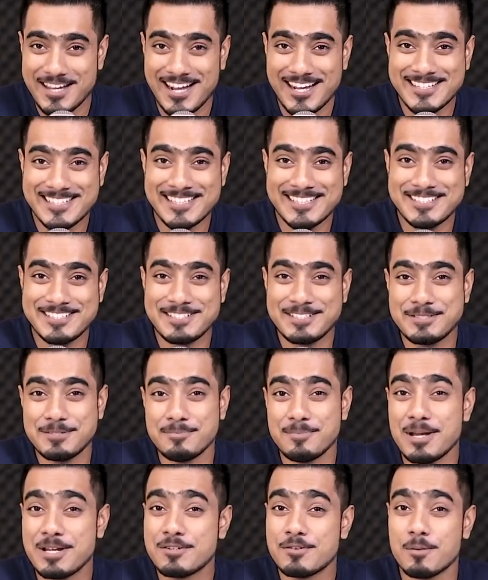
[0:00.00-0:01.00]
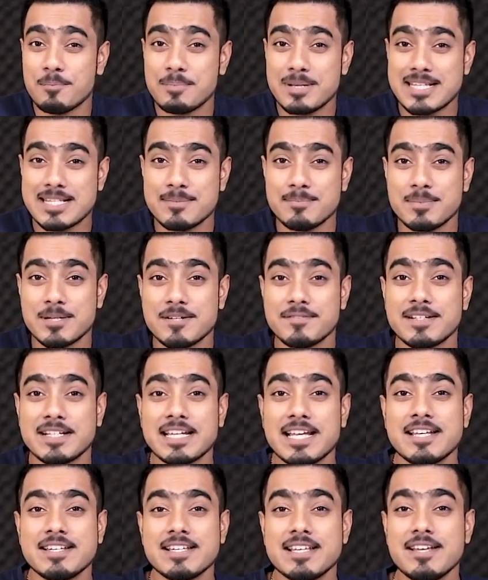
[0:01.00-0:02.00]
Hi there, this is Unmesh from
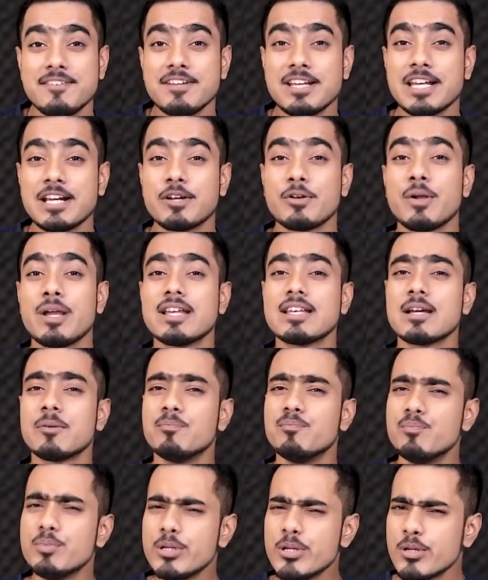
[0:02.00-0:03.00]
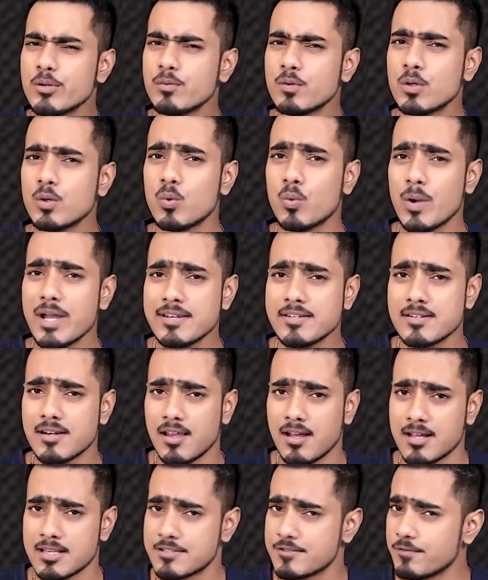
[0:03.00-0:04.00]
Piximperfect, and today we're going to create a beautiful wet
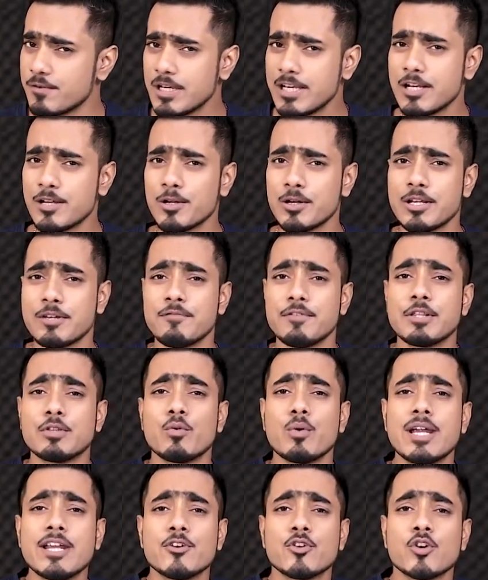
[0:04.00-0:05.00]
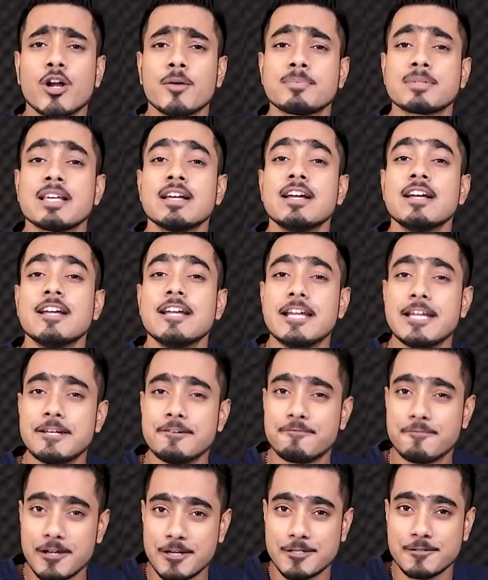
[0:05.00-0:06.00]
glass fully loaded with raindrops
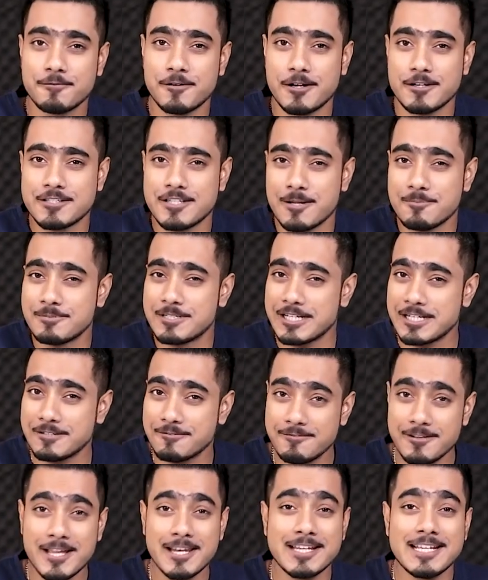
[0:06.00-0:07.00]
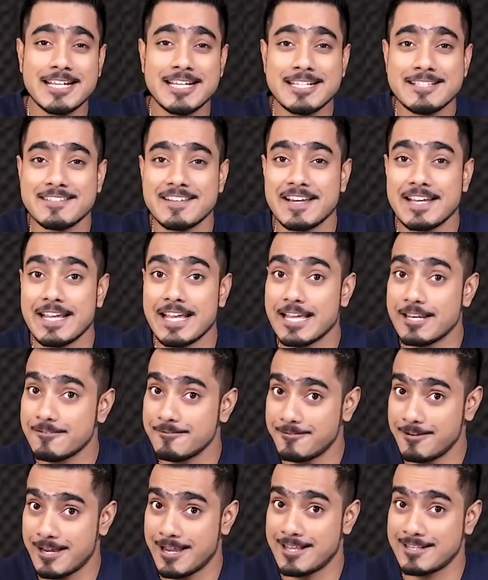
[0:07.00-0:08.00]
in front of our subject fairly easily and
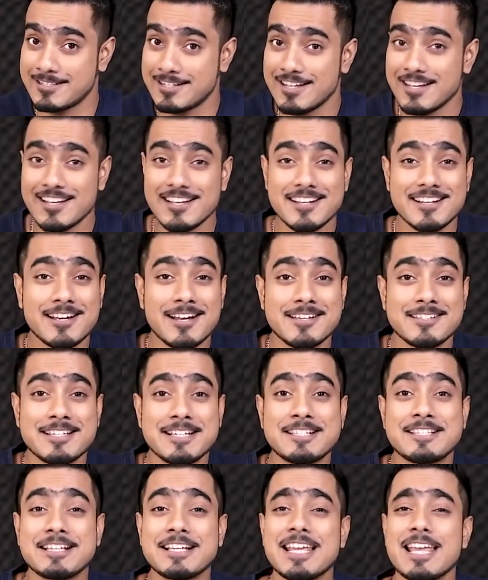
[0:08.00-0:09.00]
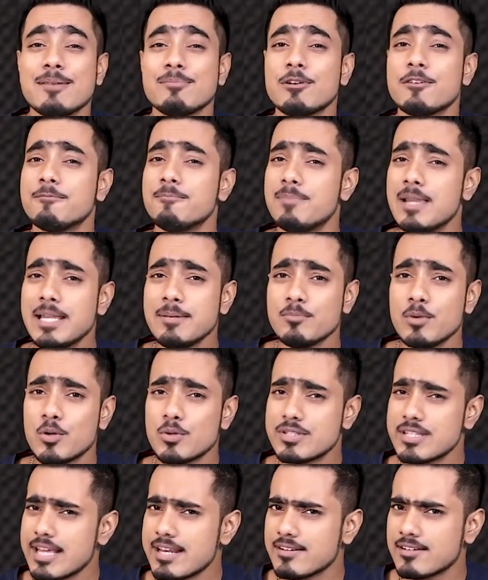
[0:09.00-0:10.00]
fast. Guys, it's a game of blend
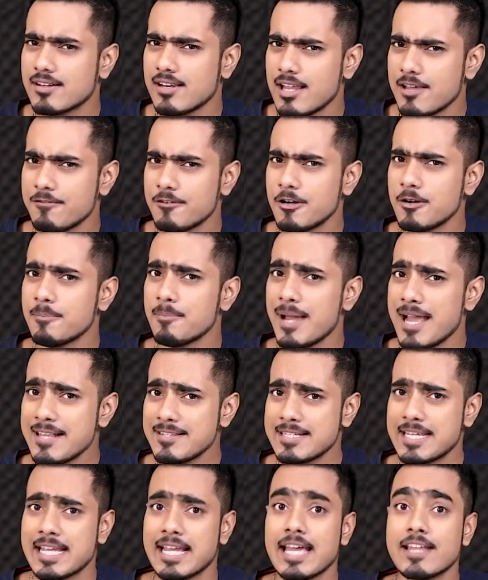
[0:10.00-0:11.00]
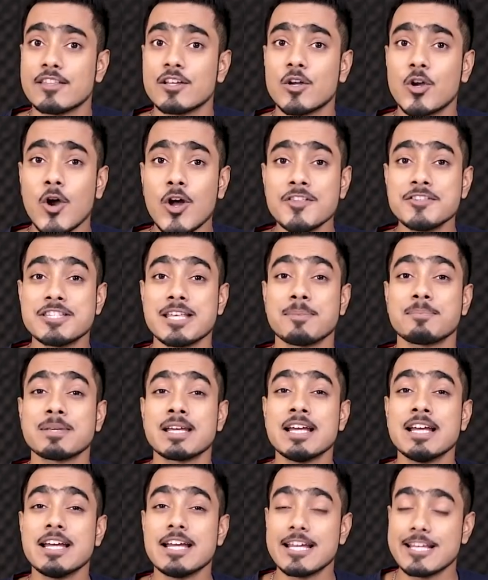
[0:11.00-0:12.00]
modes and clever masking, and the
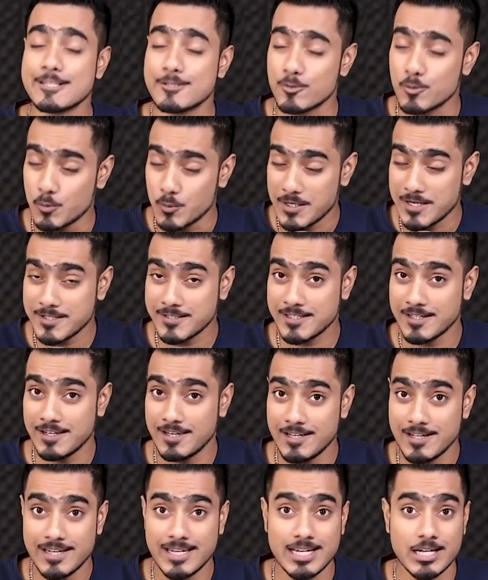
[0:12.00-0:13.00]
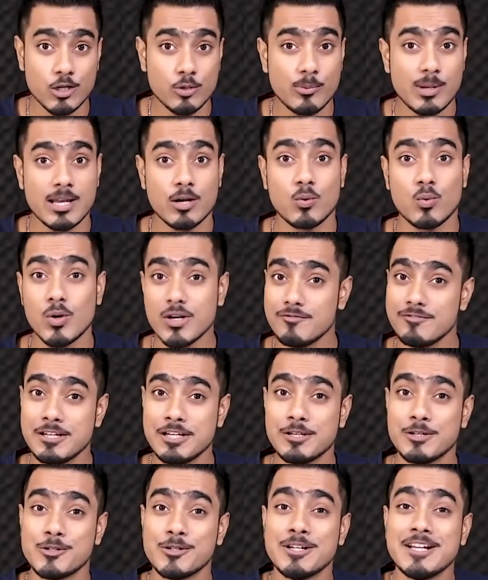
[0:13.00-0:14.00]
concept is worth learning no matter what
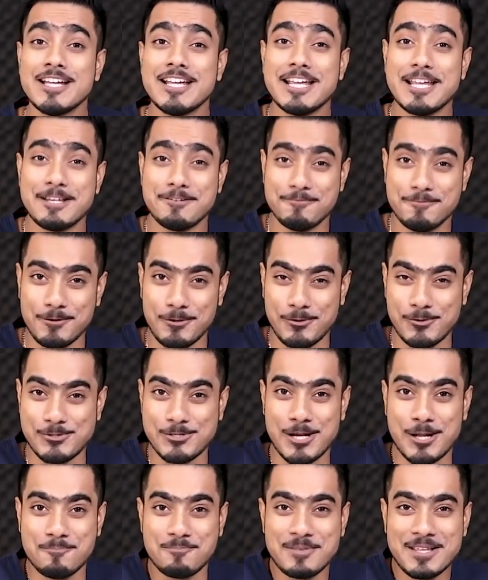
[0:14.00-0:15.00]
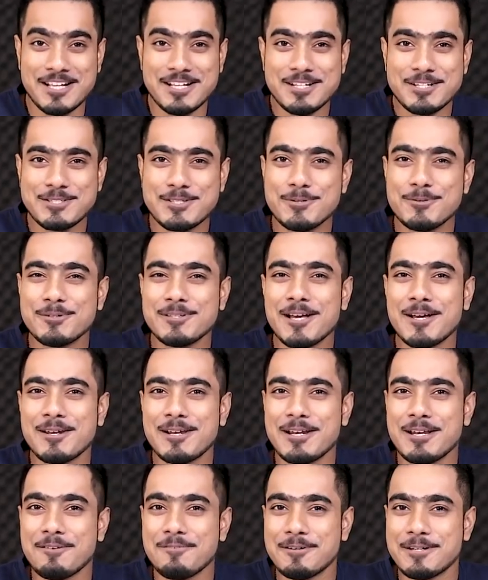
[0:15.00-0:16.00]
we do in Photoshop. So
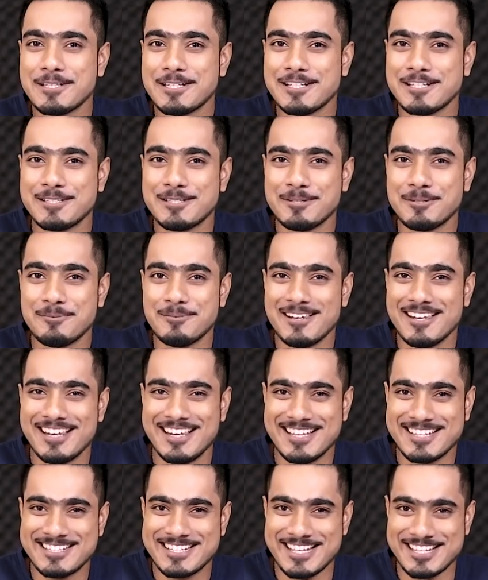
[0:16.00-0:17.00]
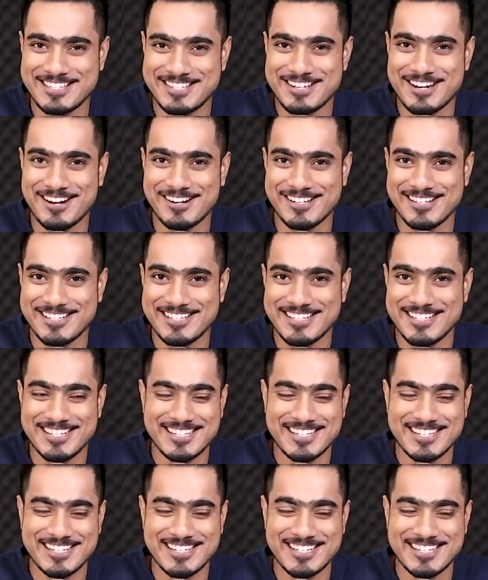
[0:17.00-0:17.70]
without any further ado, let's get started.